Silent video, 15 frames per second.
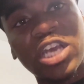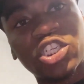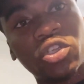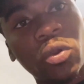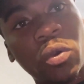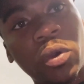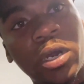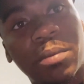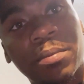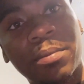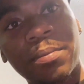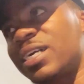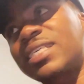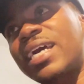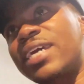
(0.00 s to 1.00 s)
I show up,
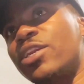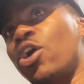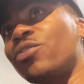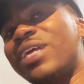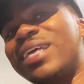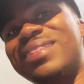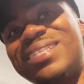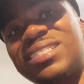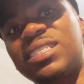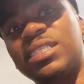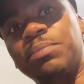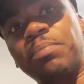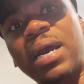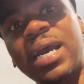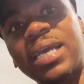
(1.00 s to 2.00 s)
because I know that this
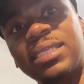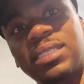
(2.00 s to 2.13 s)
is my